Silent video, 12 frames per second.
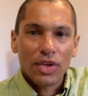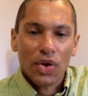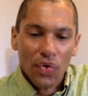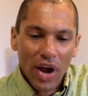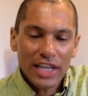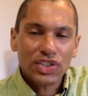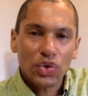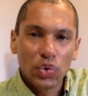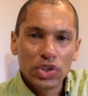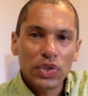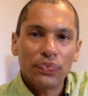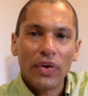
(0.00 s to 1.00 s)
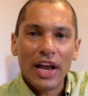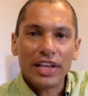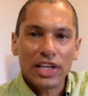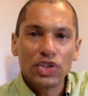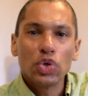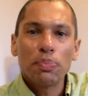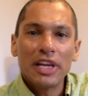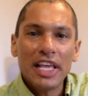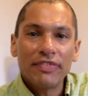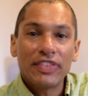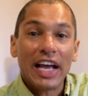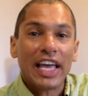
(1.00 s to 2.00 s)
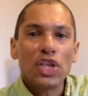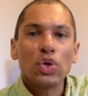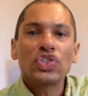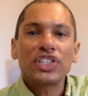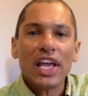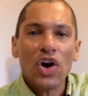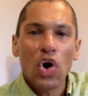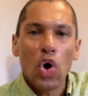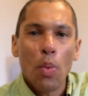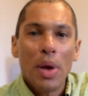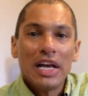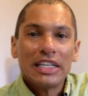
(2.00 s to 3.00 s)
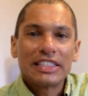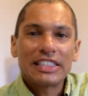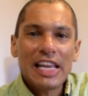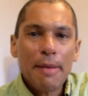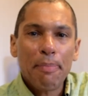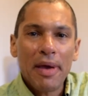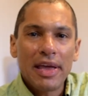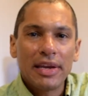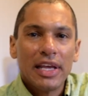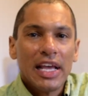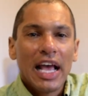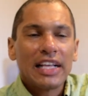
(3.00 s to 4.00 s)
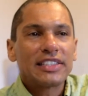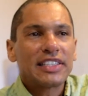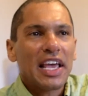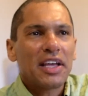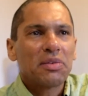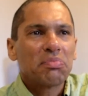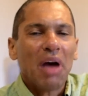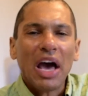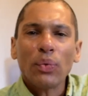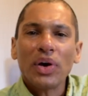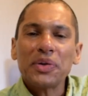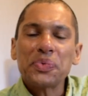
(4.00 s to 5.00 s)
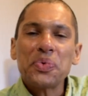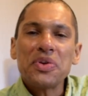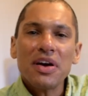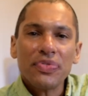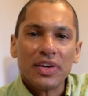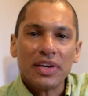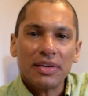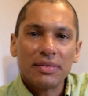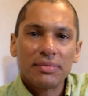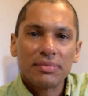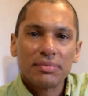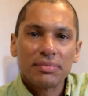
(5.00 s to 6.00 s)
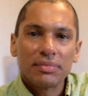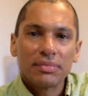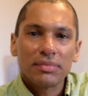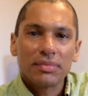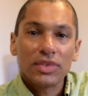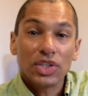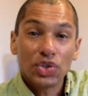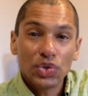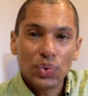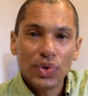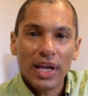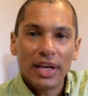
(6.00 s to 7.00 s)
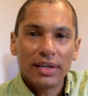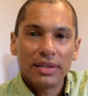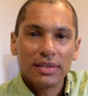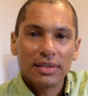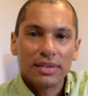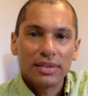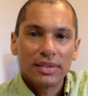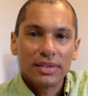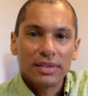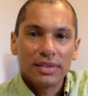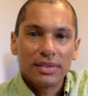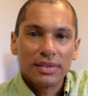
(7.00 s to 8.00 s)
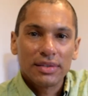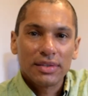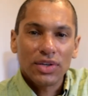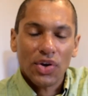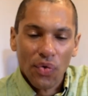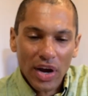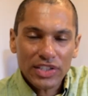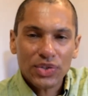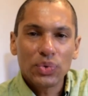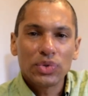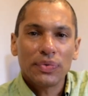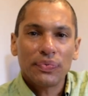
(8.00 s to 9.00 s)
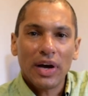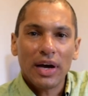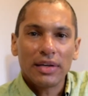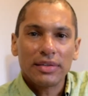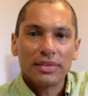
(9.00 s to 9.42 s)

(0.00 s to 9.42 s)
Christ crucified. Can you believe that? Can you stay home, sleep in, and say, I don't got to do nothing? Could you do that? Christ crucified.